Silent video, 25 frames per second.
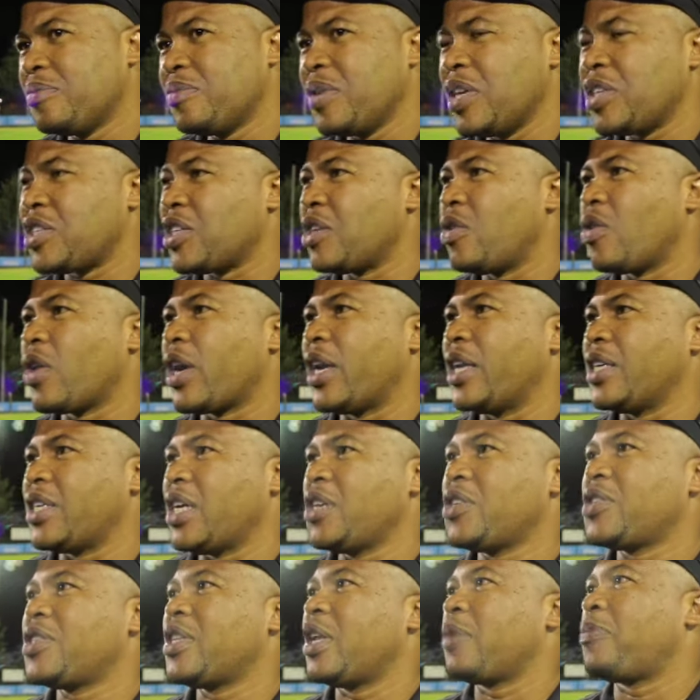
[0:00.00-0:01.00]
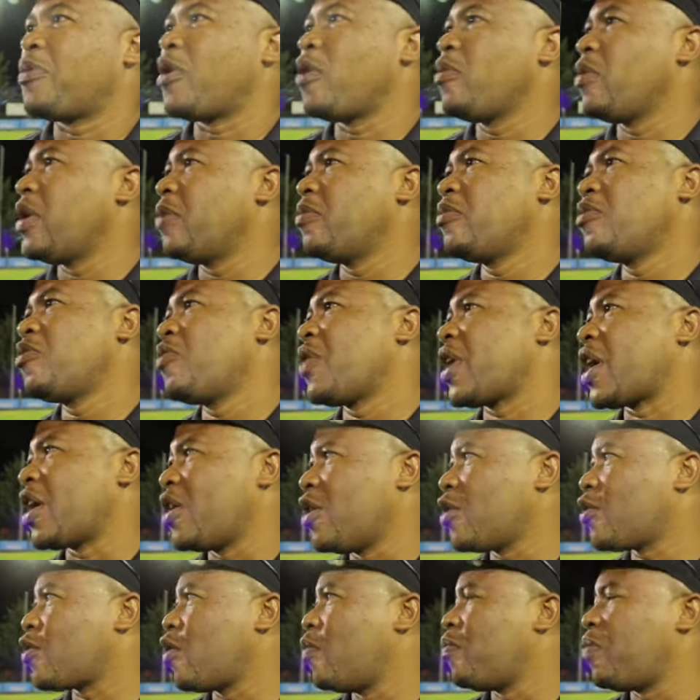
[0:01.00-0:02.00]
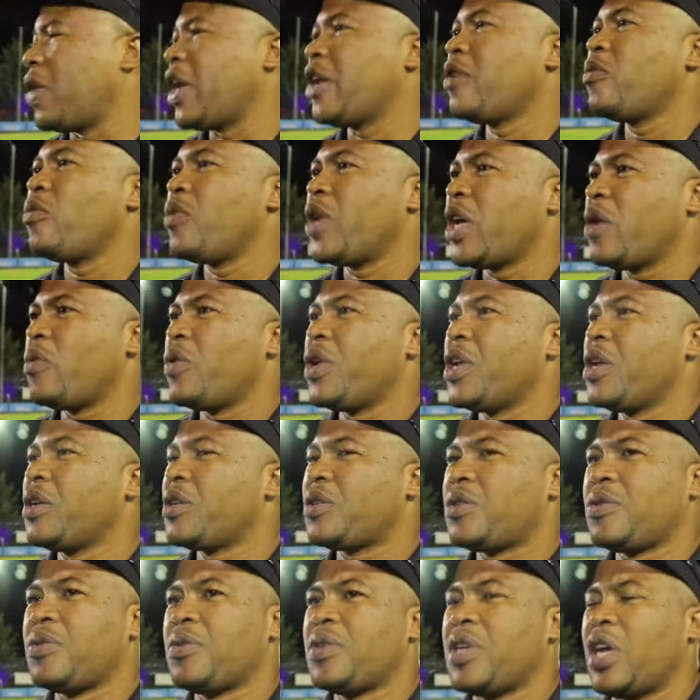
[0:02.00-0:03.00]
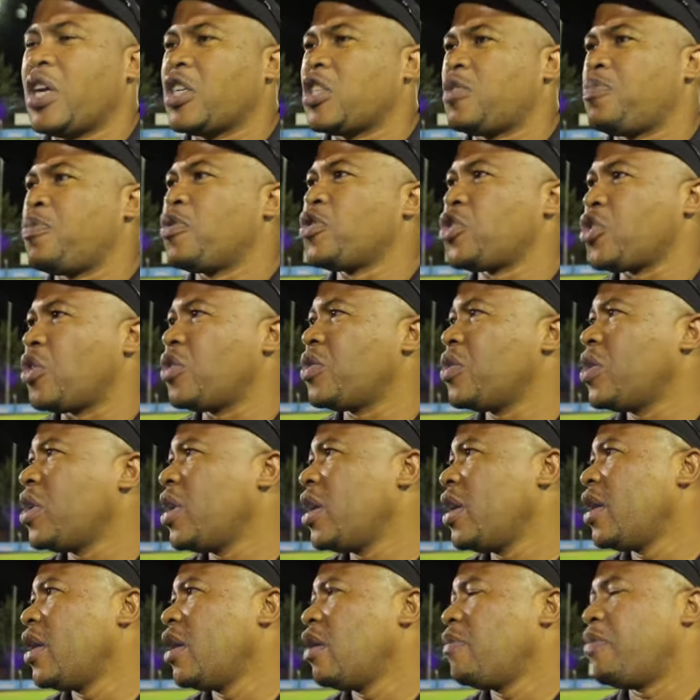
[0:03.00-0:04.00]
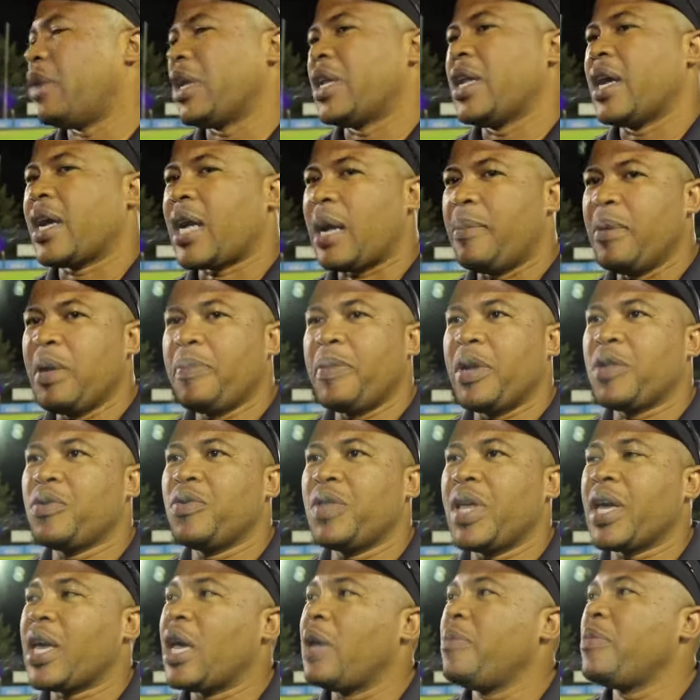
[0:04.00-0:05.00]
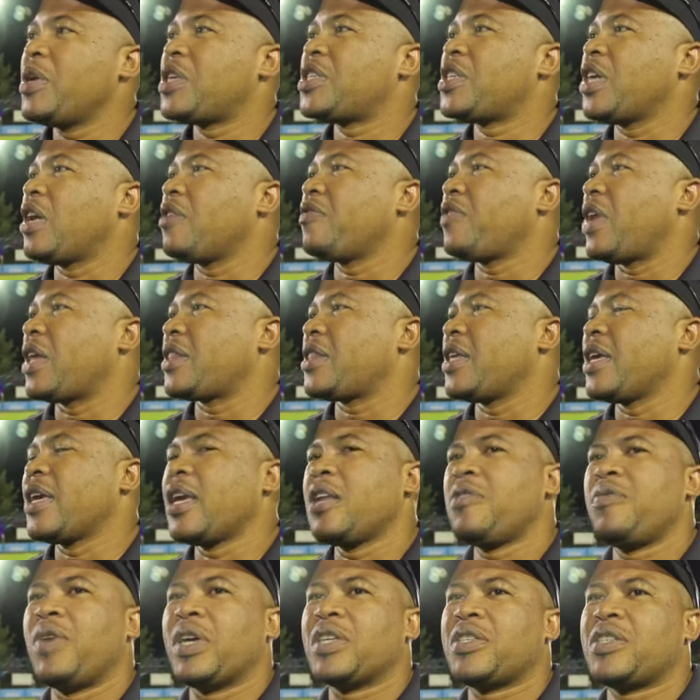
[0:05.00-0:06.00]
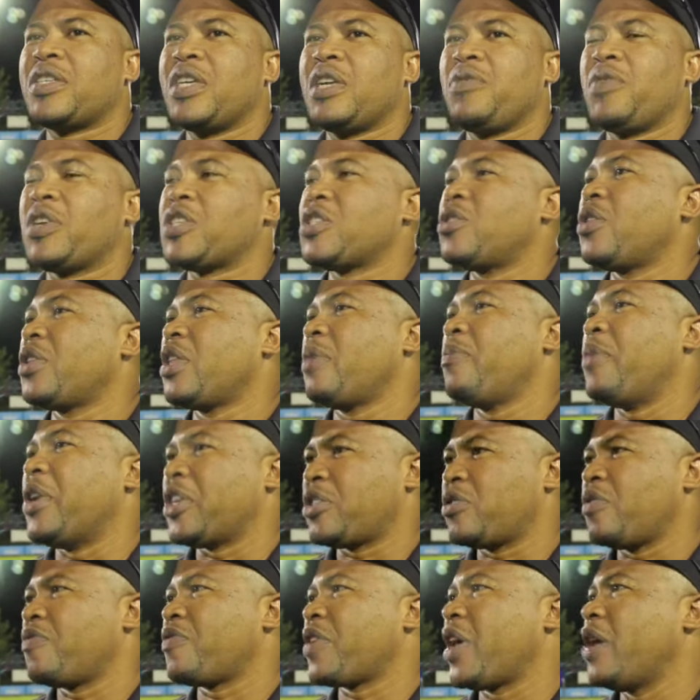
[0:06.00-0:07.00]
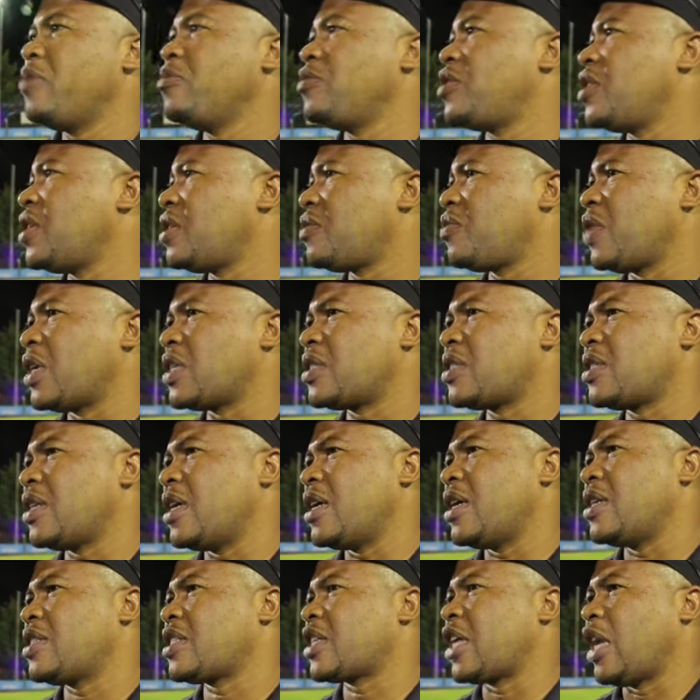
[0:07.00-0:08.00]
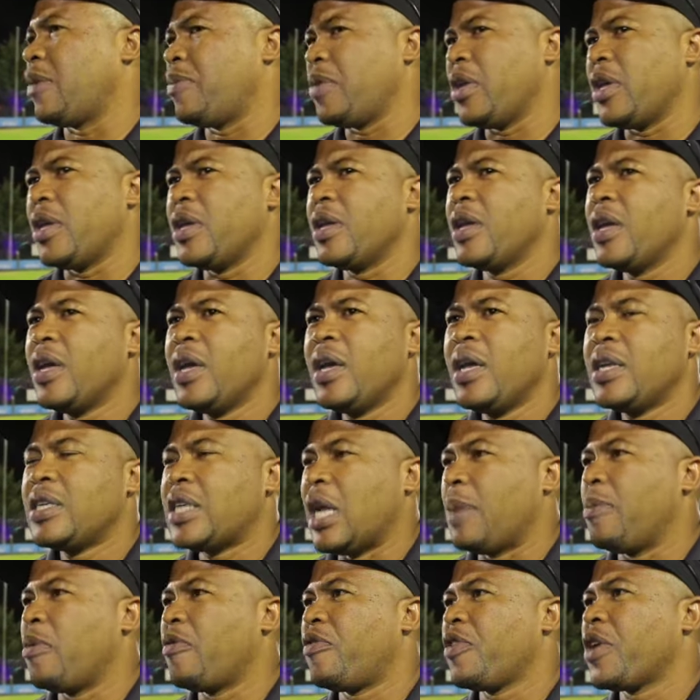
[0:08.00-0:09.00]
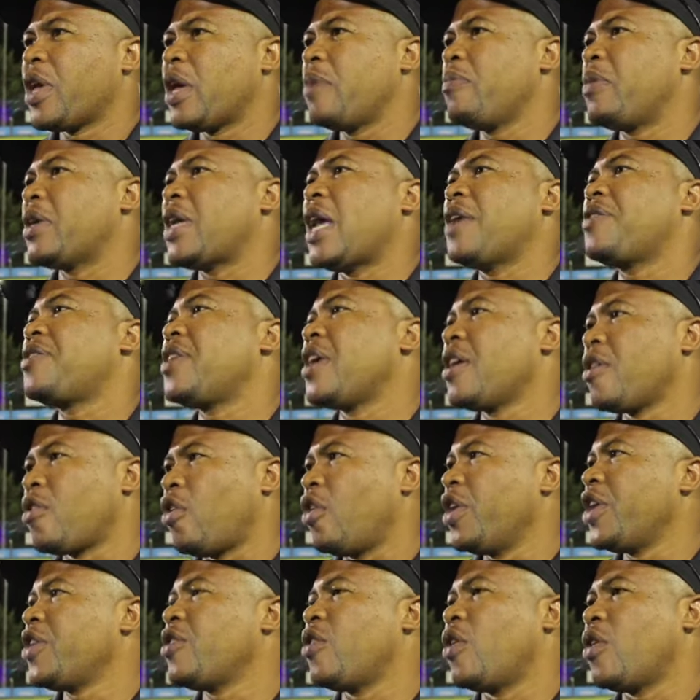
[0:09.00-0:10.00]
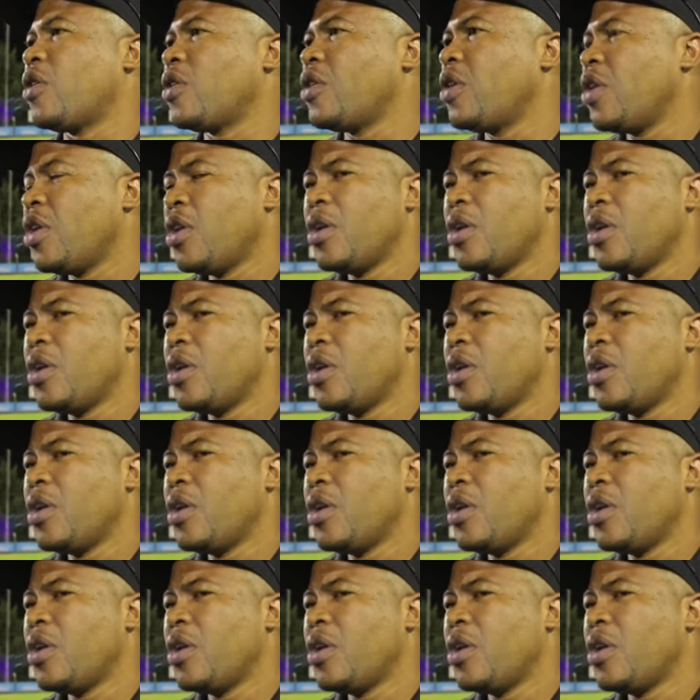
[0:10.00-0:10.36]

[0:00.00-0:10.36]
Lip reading: it's an organizational problem. We cannot complain. We need to just push on. But coming back to the game itself, I think it was not the best of games. It was a scrappy type of a game. But I think all in all,